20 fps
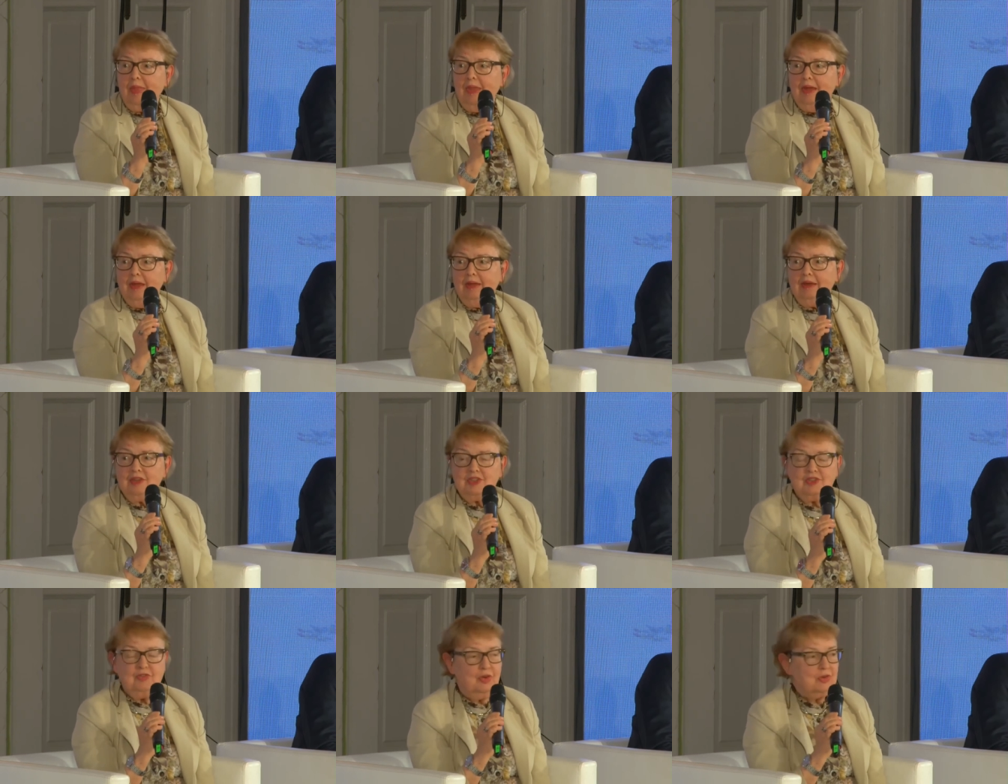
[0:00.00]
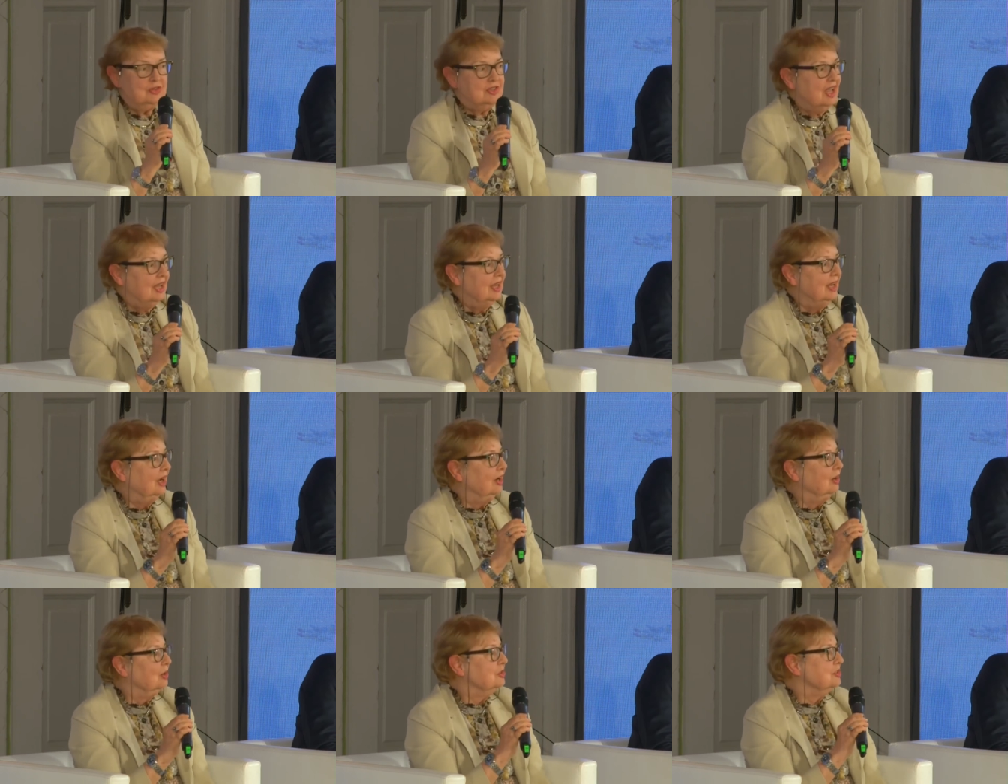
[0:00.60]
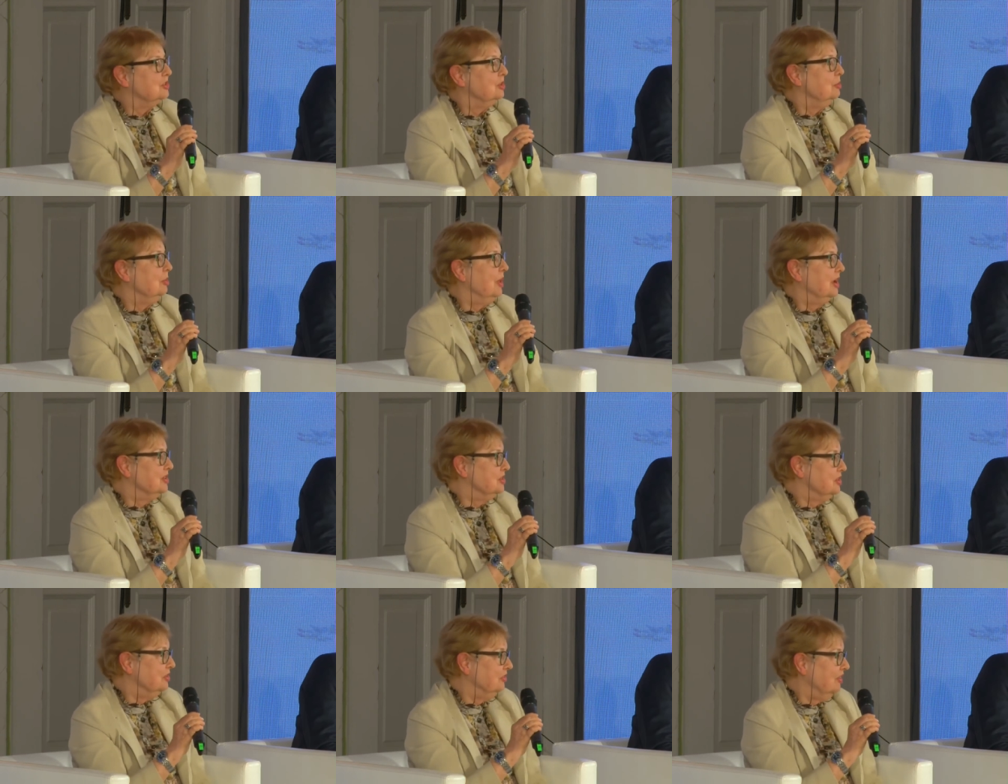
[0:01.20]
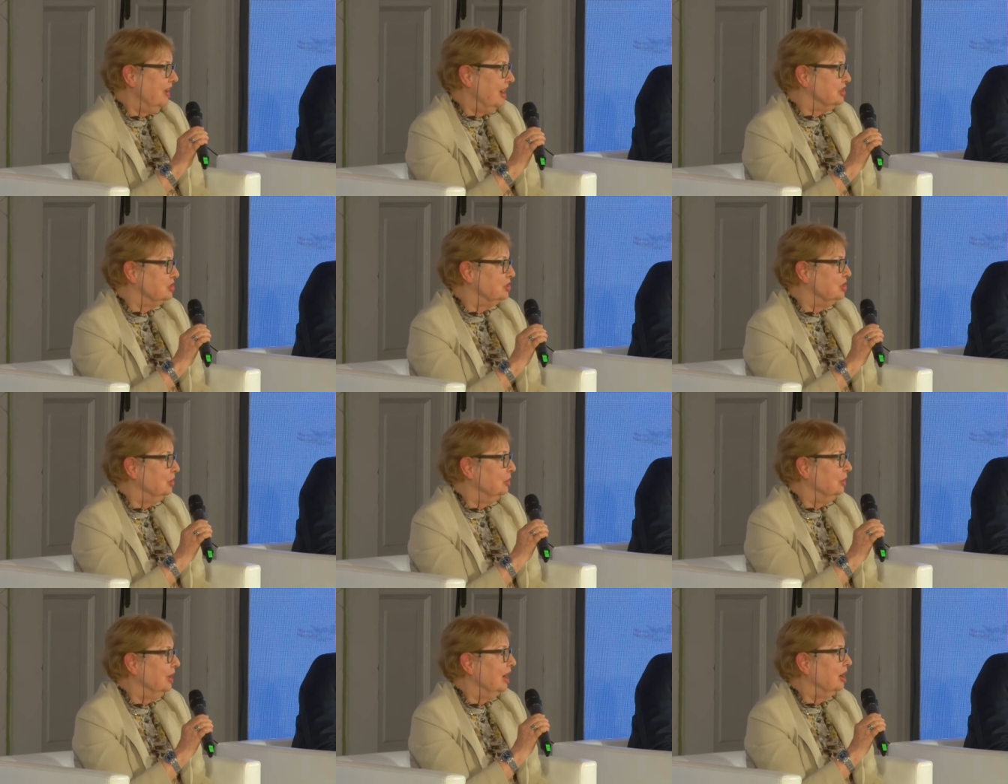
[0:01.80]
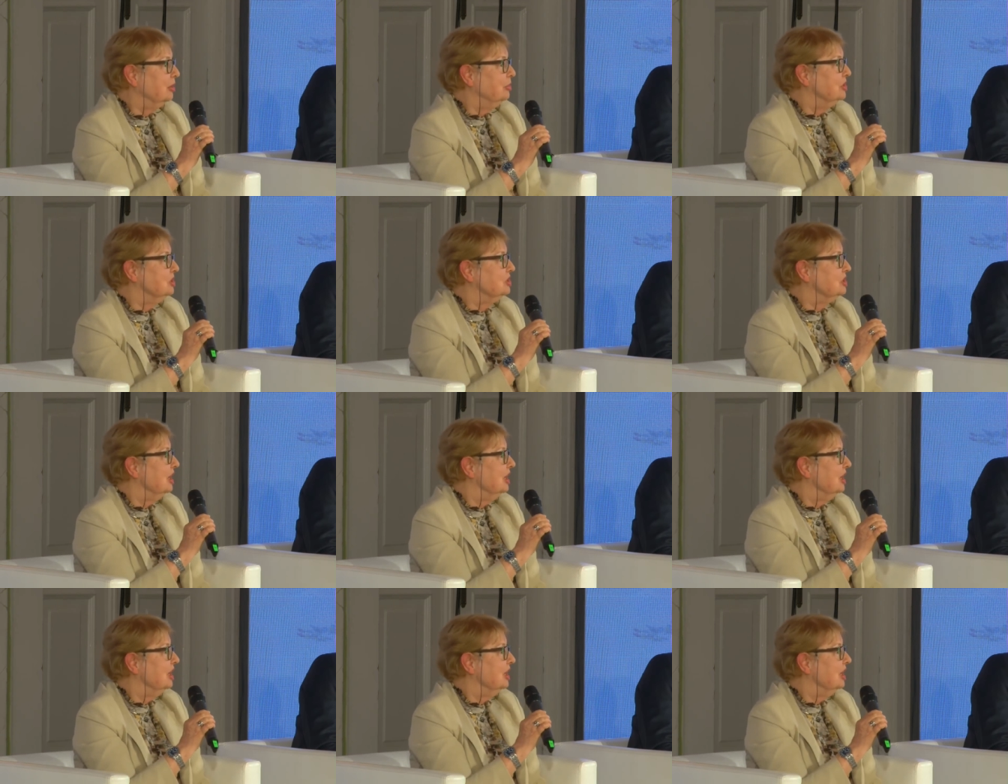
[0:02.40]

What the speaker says: Only the fact that the invitation